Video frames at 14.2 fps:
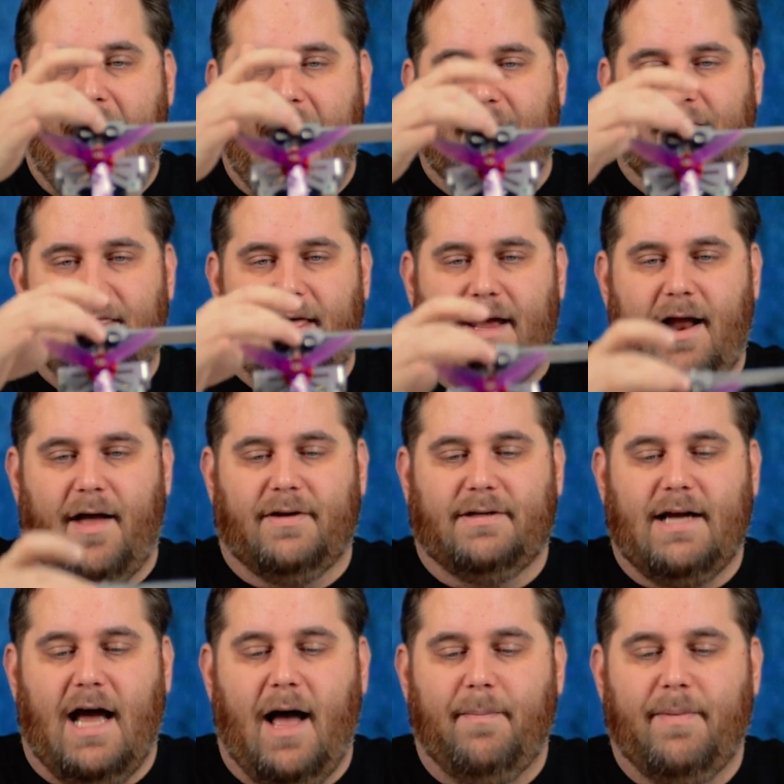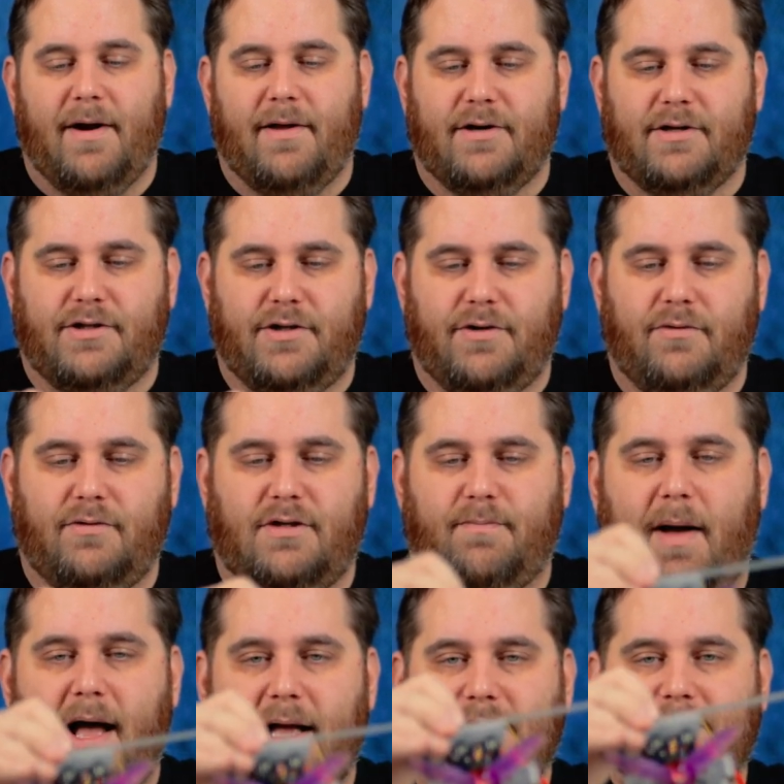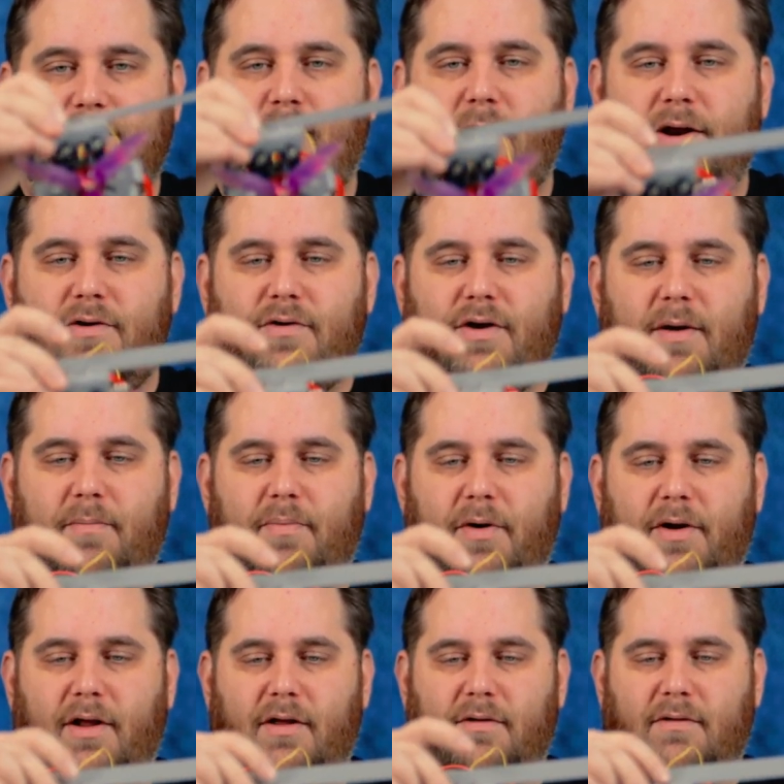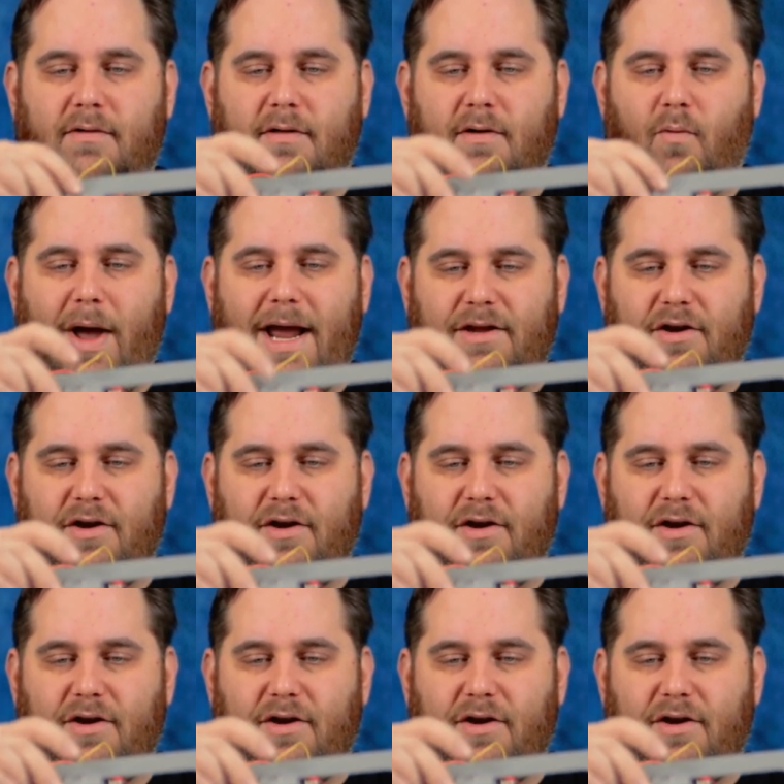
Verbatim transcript: And then on the top here, there's two spots where you can put a, the weight.